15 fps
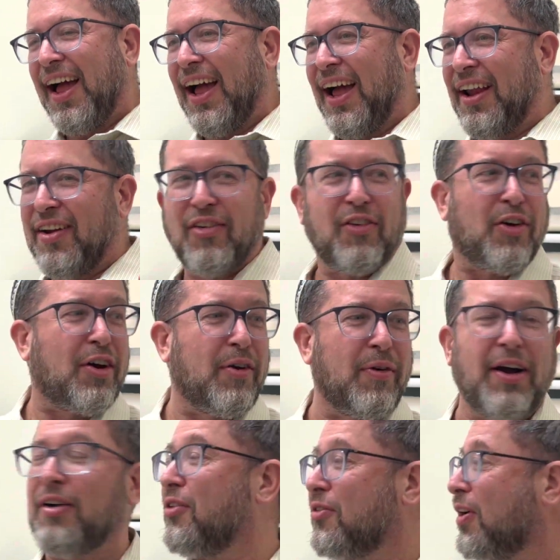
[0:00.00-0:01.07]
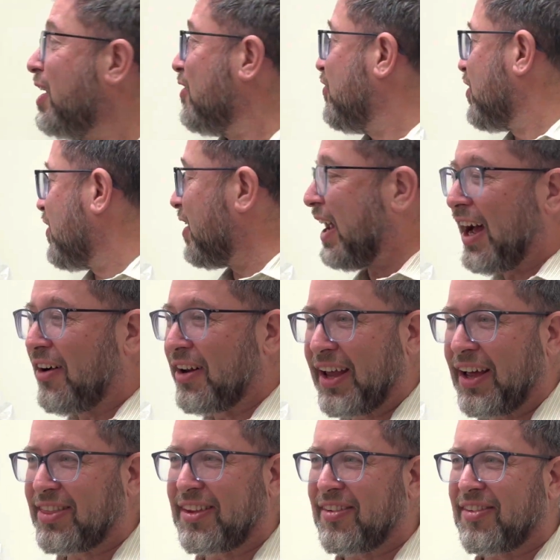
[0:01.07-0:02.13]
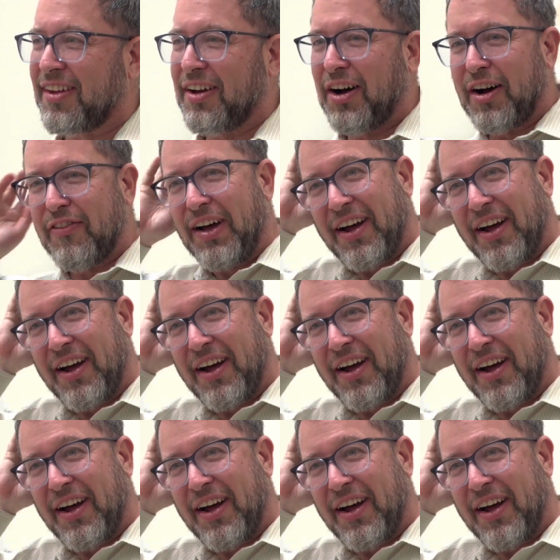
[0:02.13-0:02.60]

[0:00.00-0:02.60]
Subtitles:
and is looking around trying to figure out how to get this thing off.